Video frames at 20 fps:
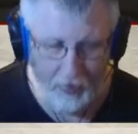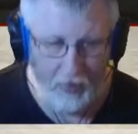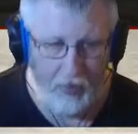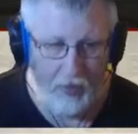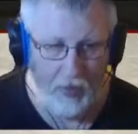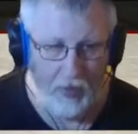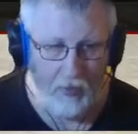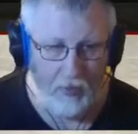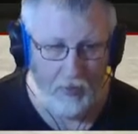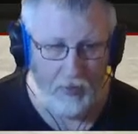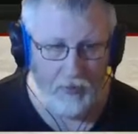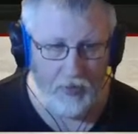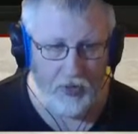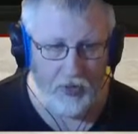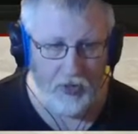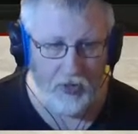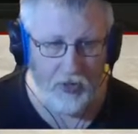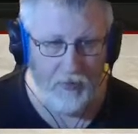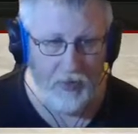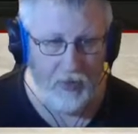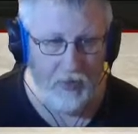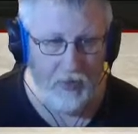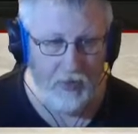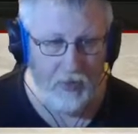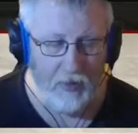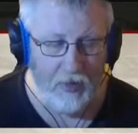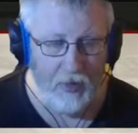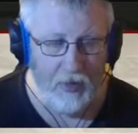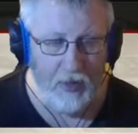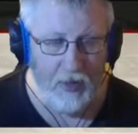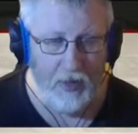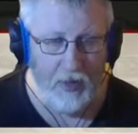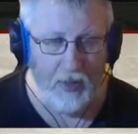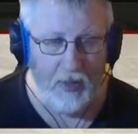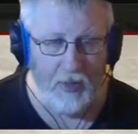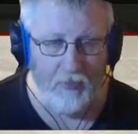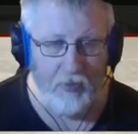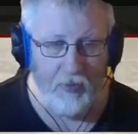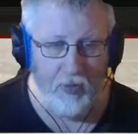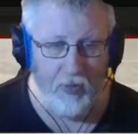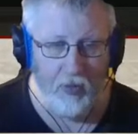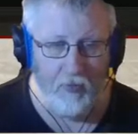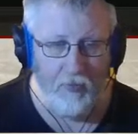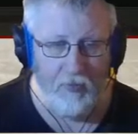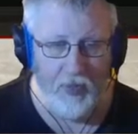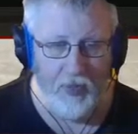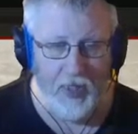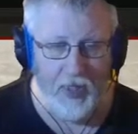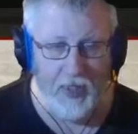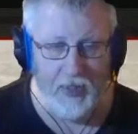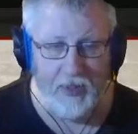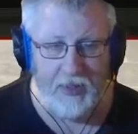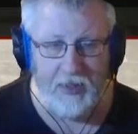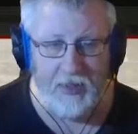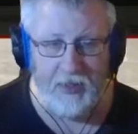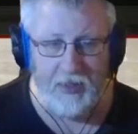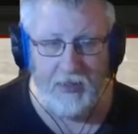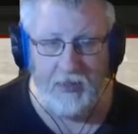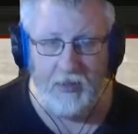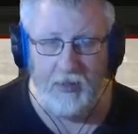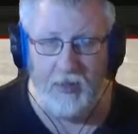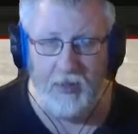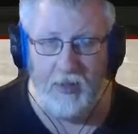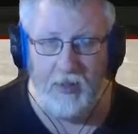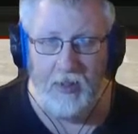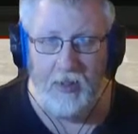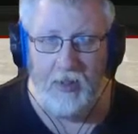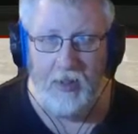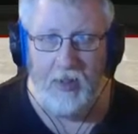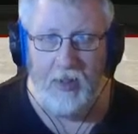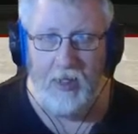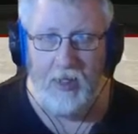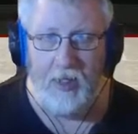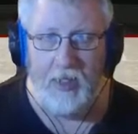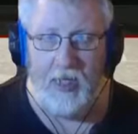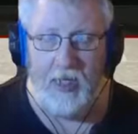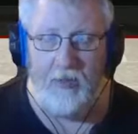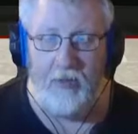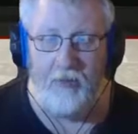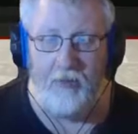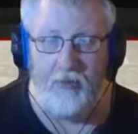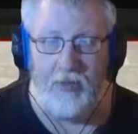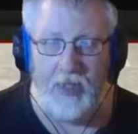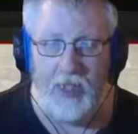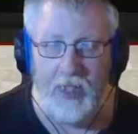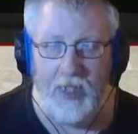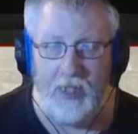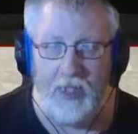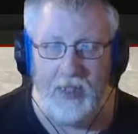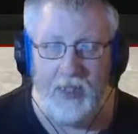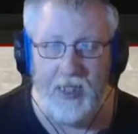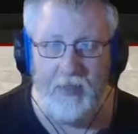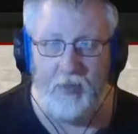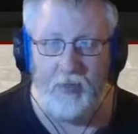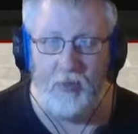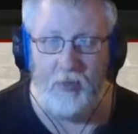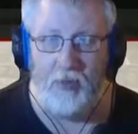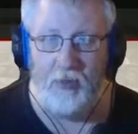when I'm streaming, and the problem there is I can't rotate the table,